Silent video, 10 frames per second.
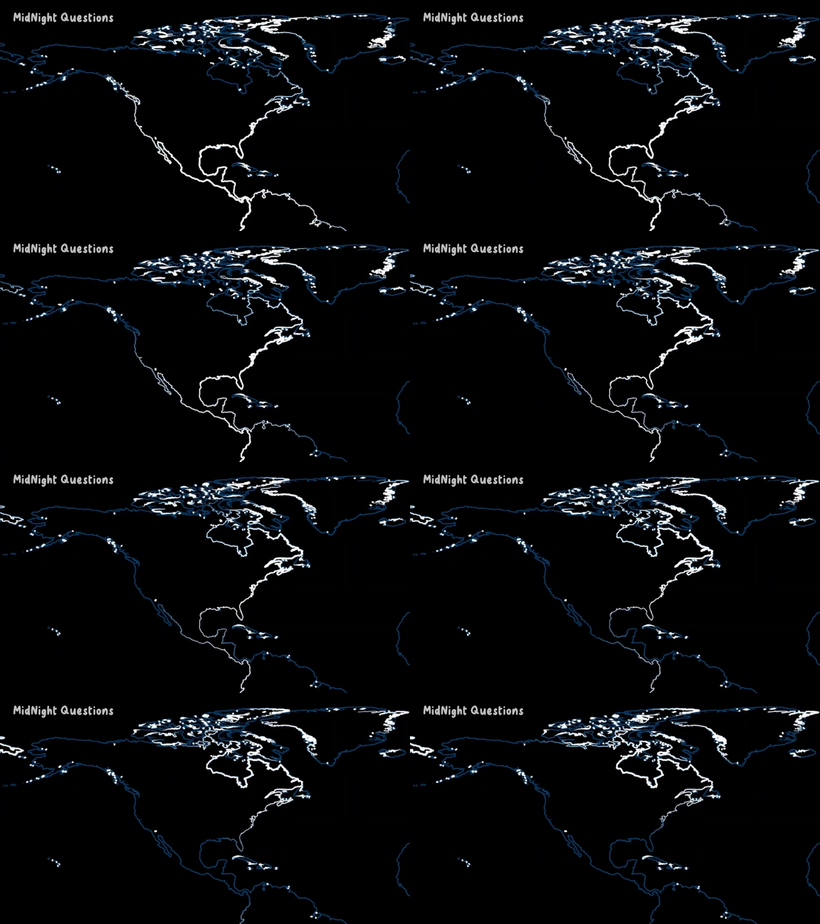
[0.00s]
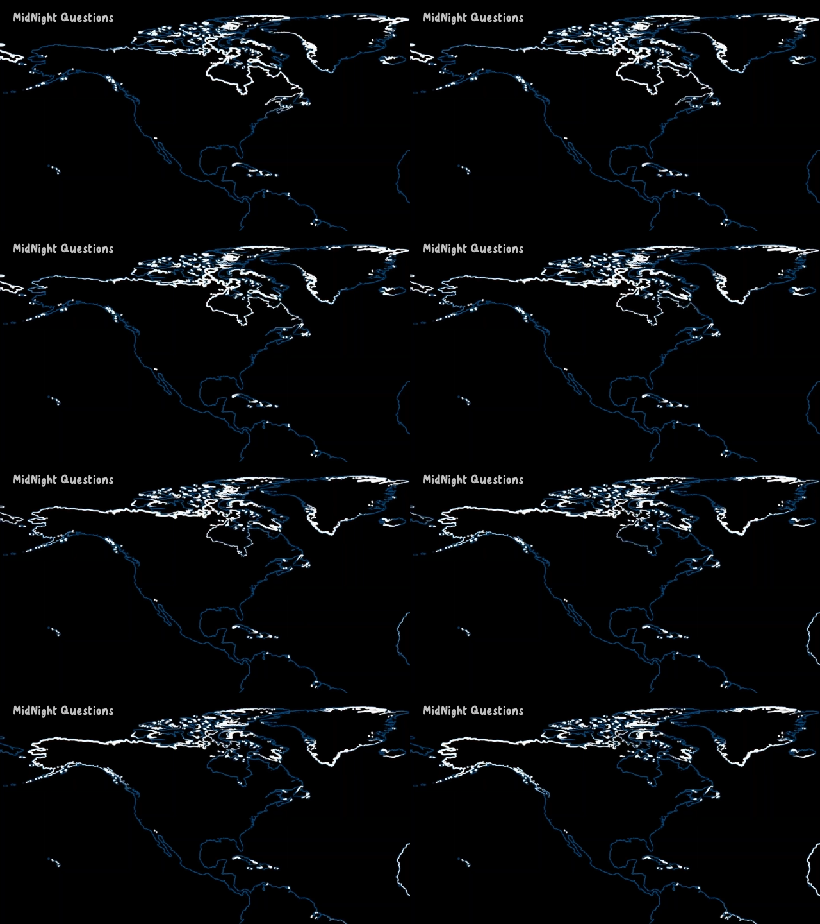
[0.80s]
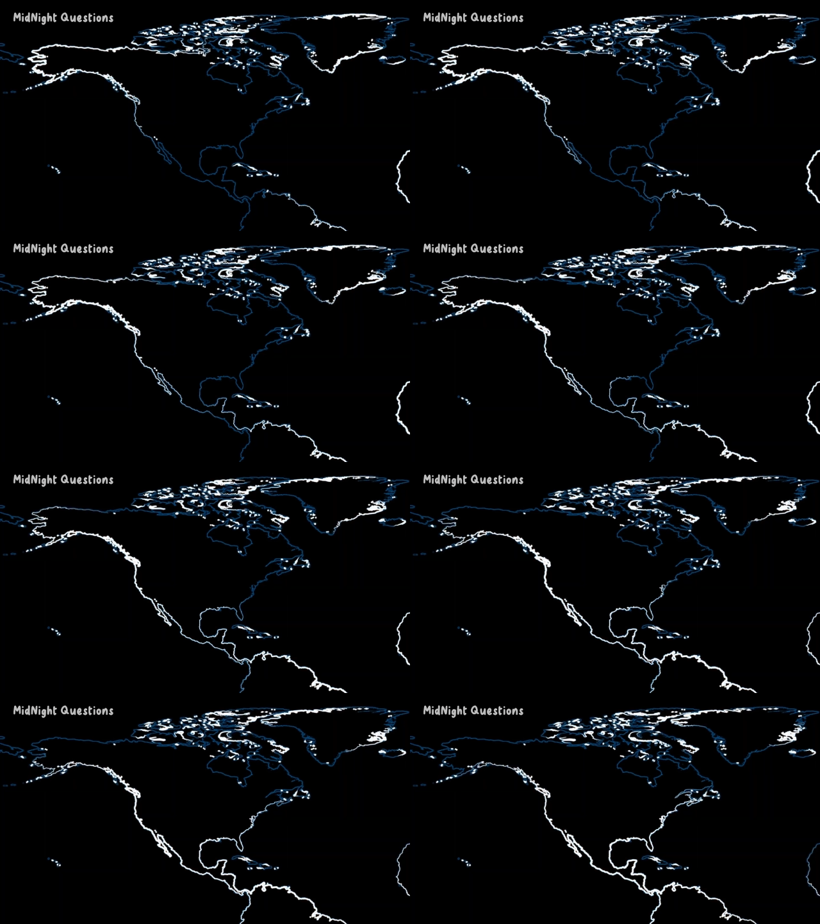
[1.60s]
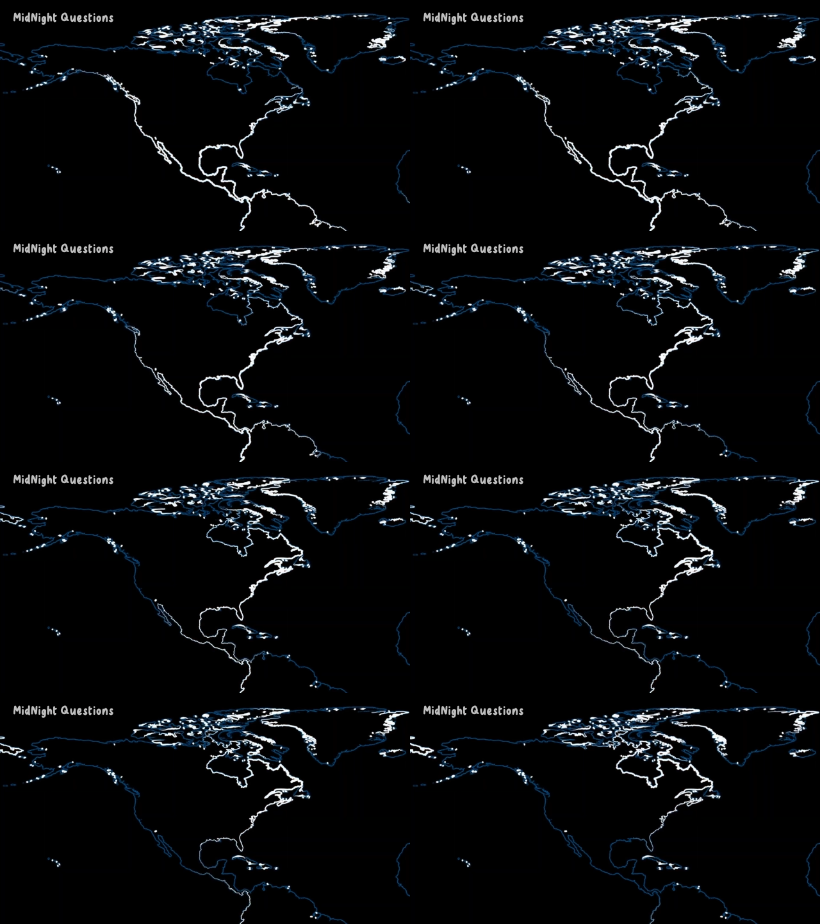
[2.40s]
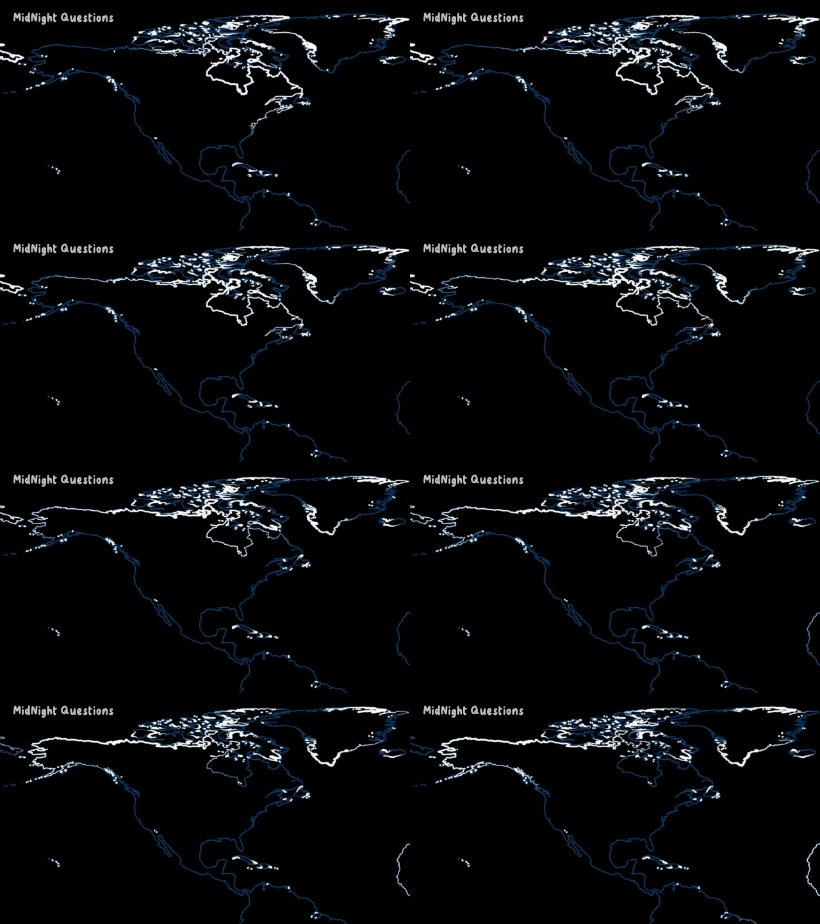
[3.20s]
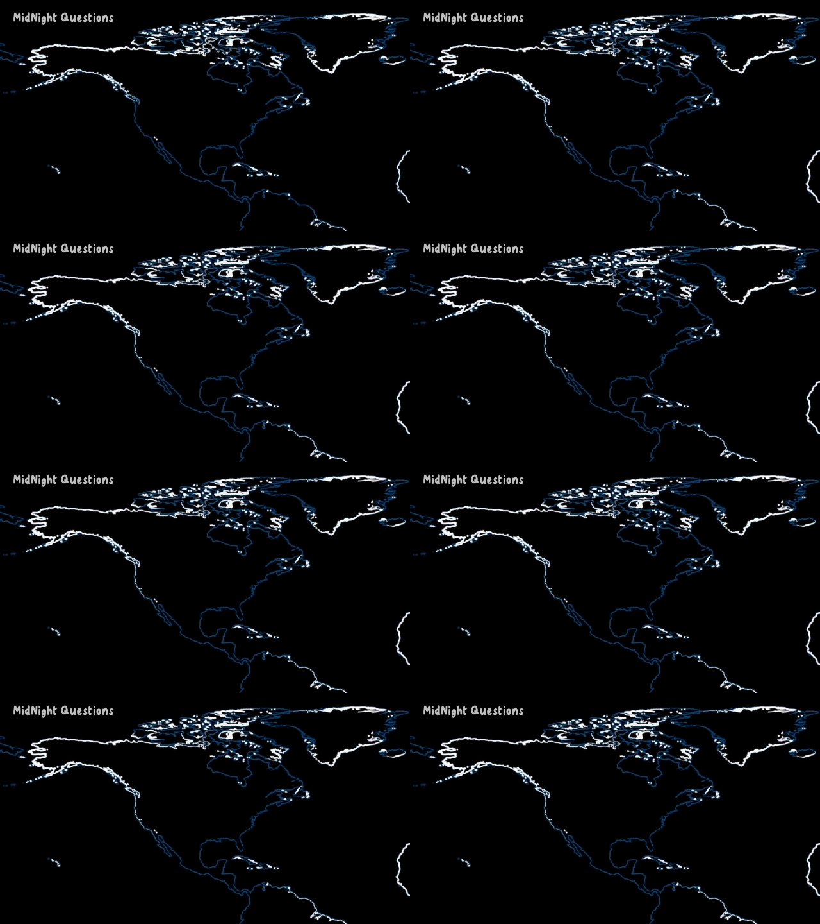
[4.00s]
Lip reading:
(no speaker visible)